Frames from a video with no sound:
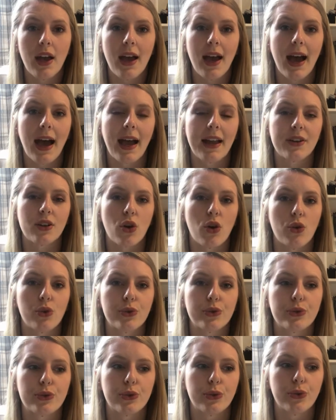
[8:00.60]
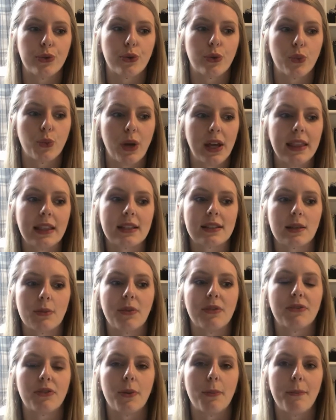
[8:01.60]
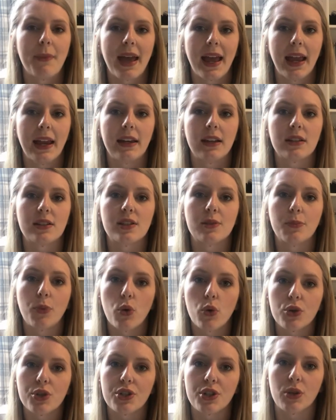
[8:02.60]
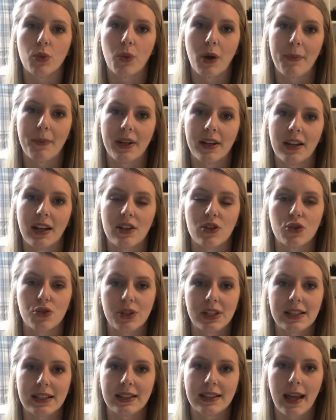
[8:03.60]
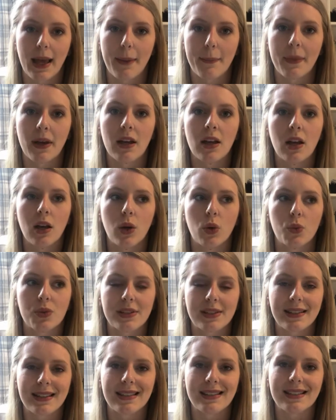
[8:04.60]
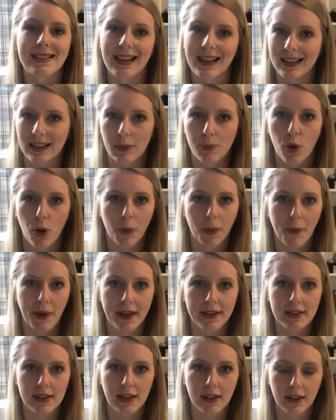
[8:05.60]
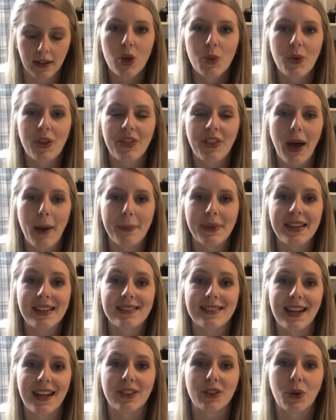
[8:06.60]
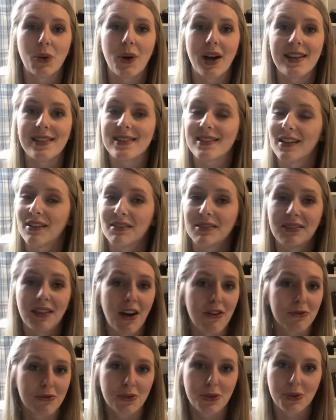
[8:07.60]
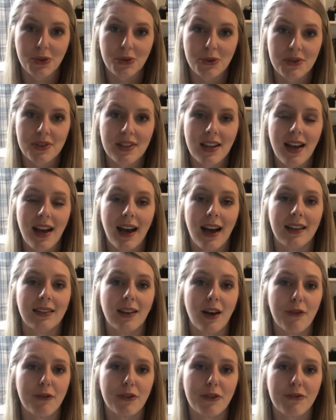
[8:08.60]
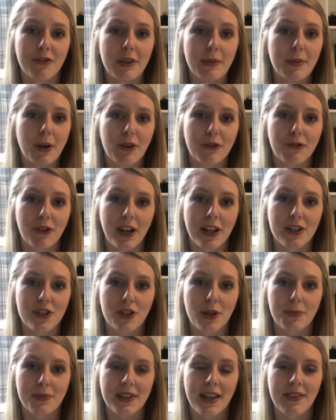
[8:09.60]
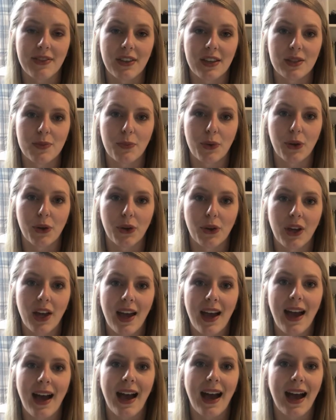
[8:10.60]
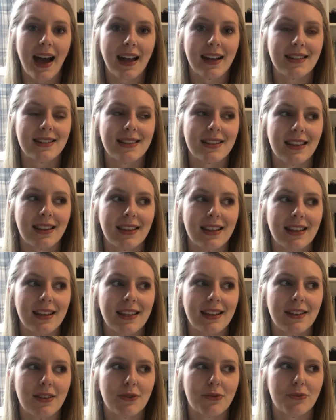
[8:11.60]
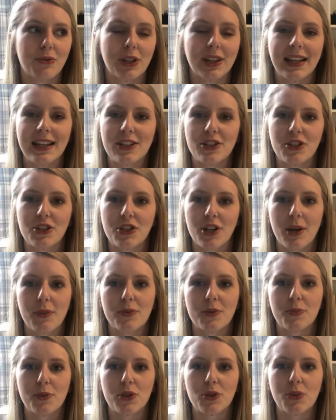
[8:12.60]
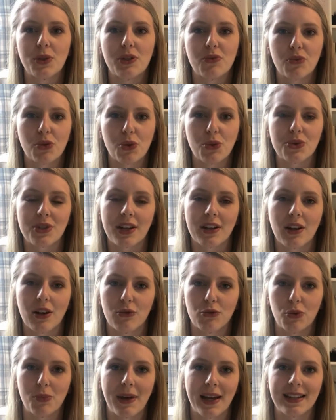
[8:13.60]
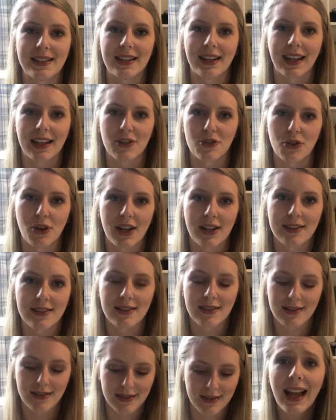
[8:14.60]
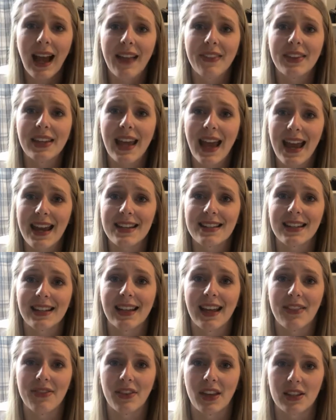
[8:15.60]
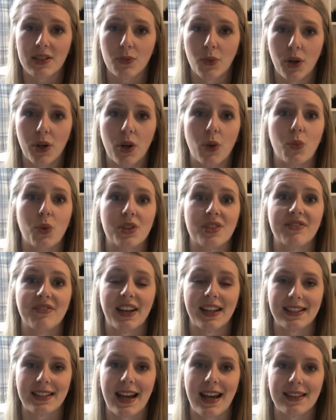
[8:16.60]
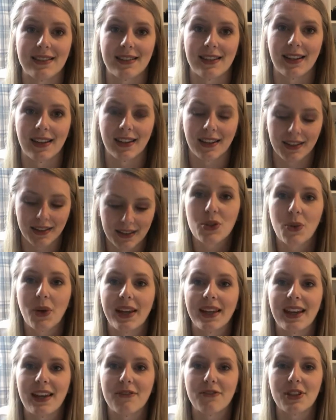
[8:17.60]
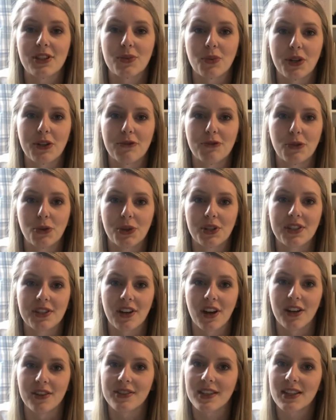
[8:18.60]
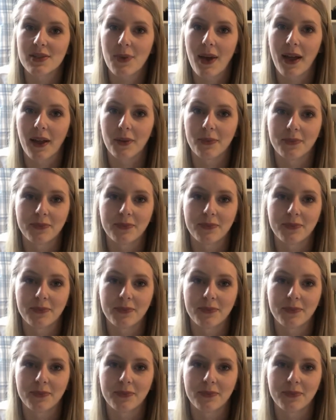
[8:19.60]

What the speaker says: and also the way that some of the men spoke to the women and treated them, was slightly problematic. With that being said though, I still love Rose. I love the female friendships in this book and the relationships between Rose and her romantic interests. And the ending in this one was fantastic. So I gave this one 4 stars as well.